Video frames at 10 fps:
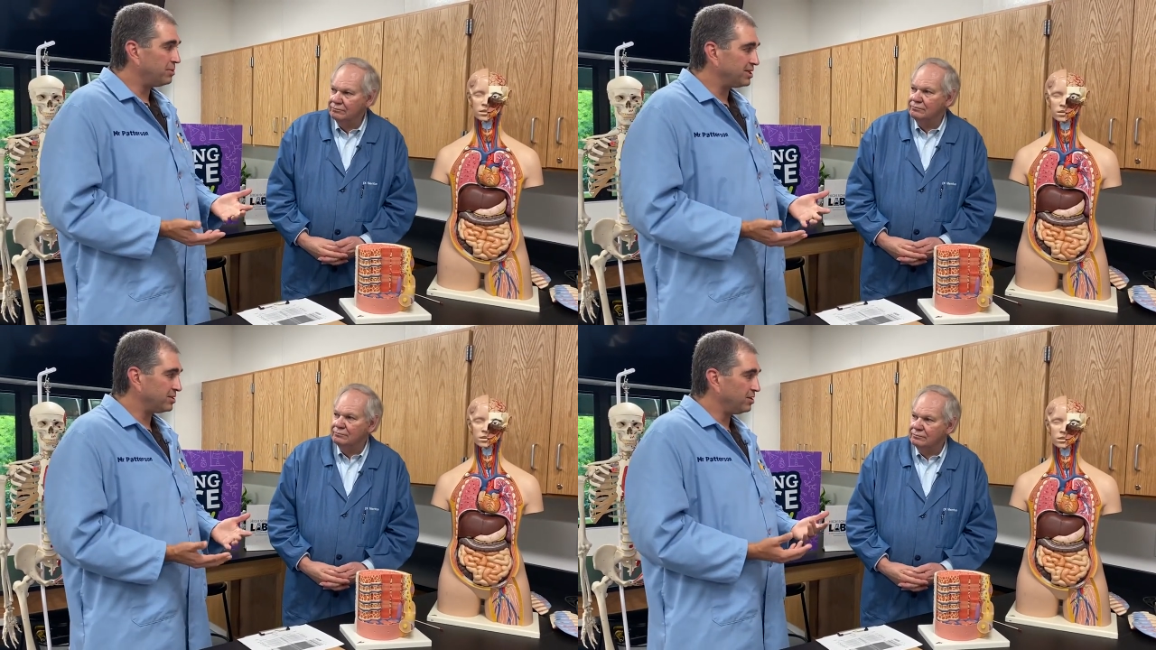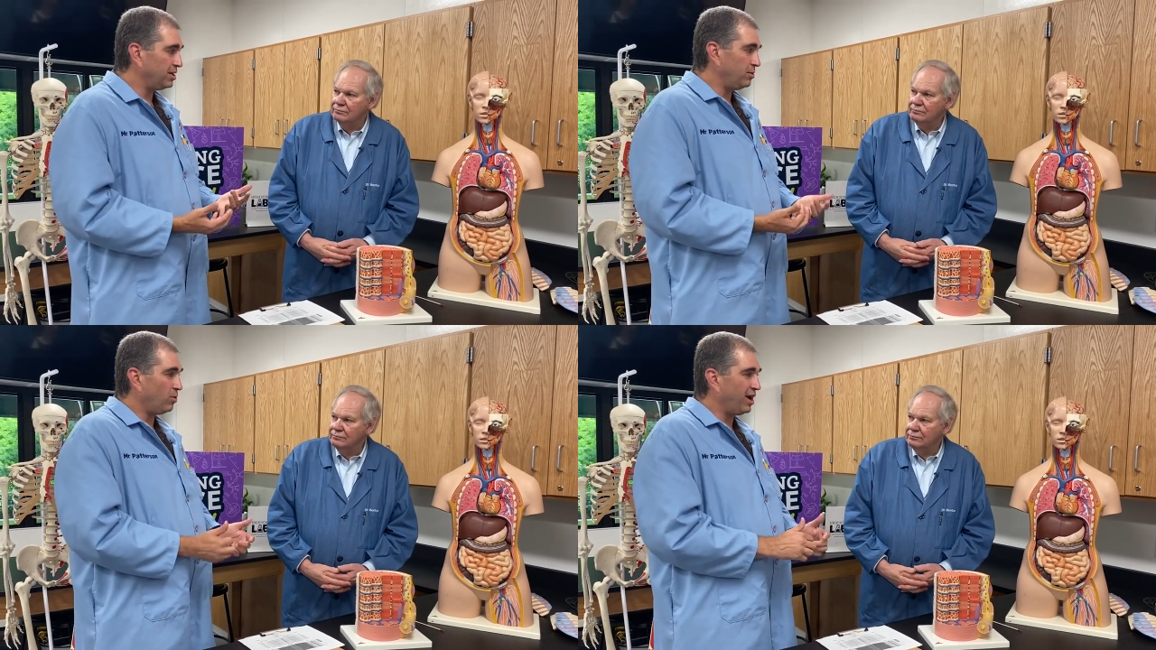Speaker 1: muscle
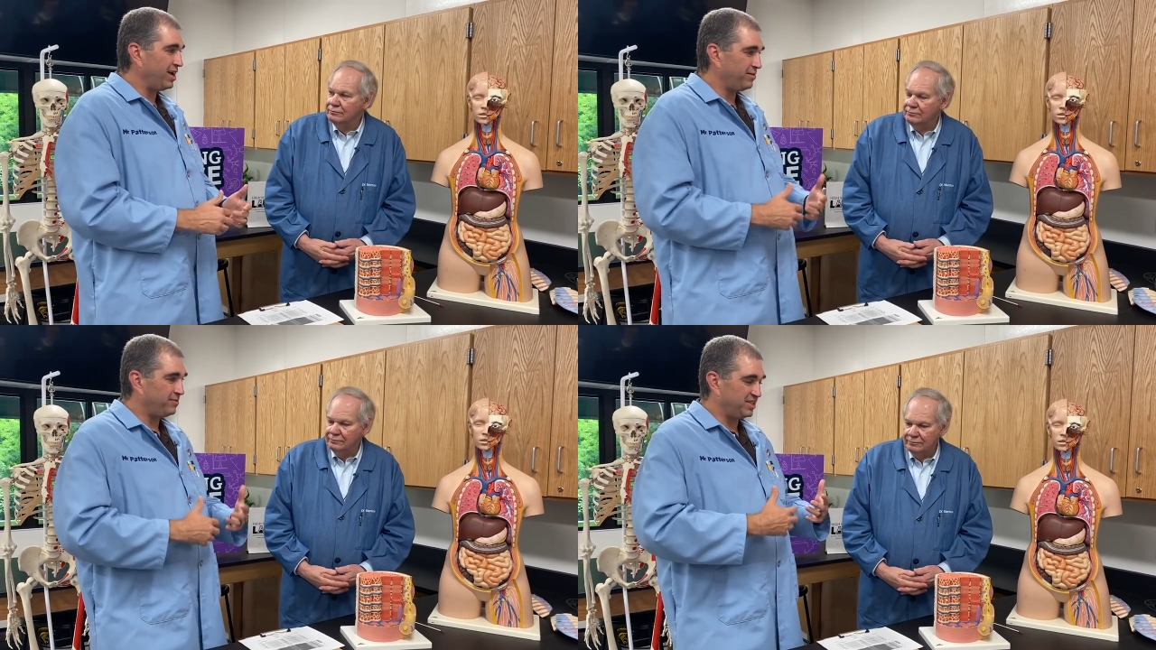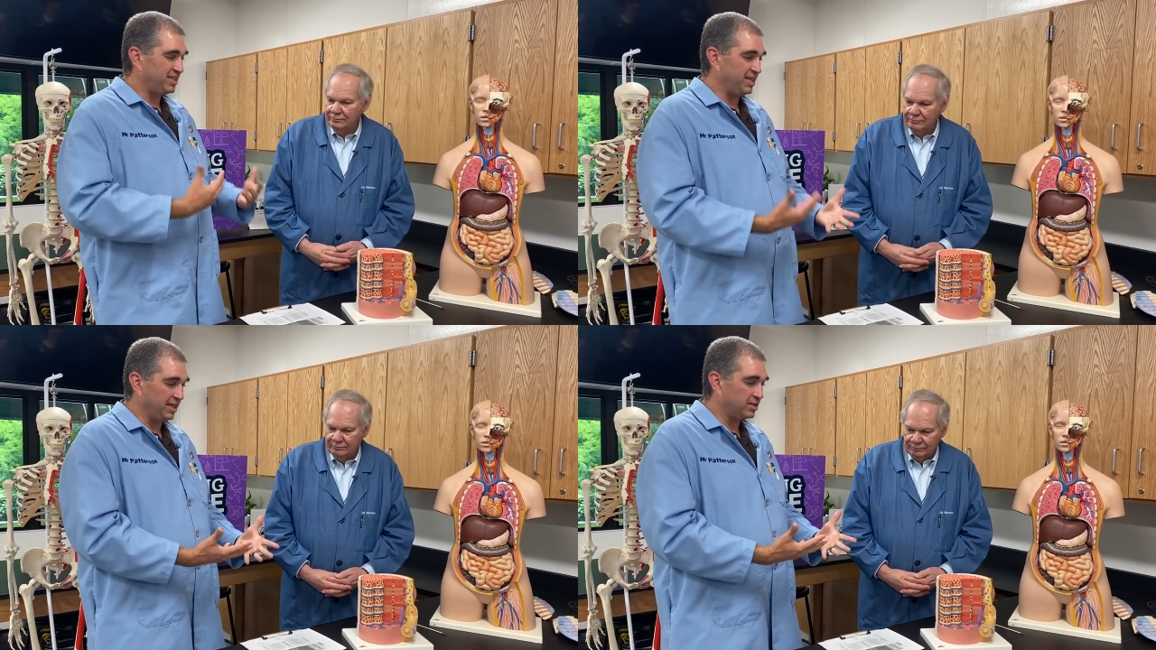and why it
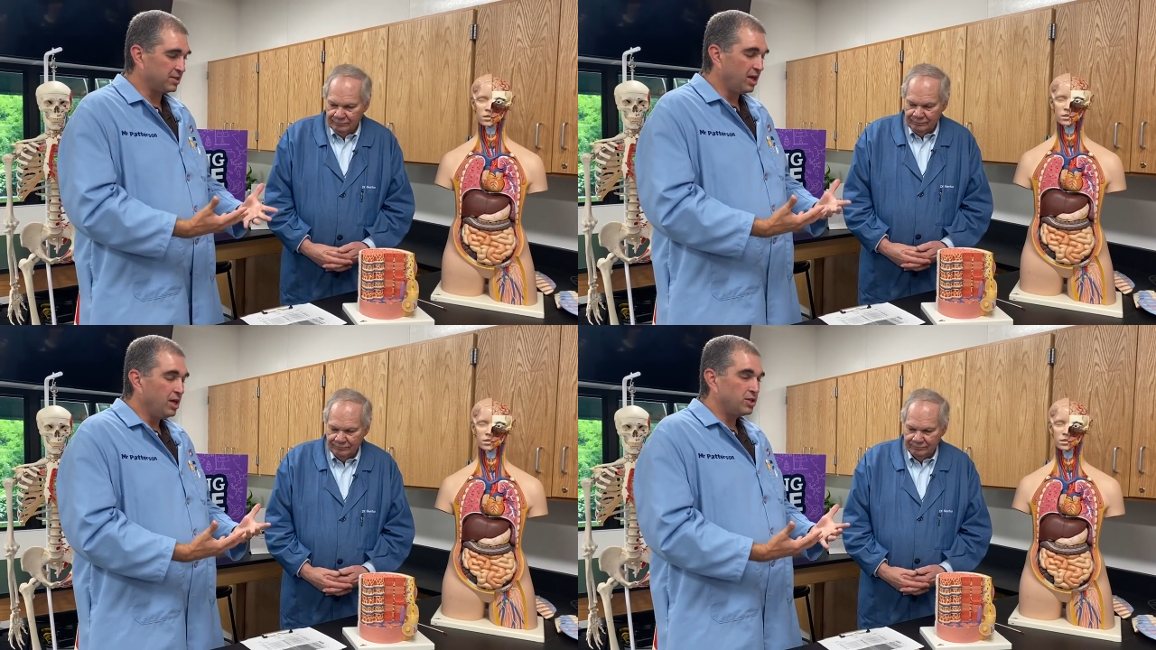fatigues.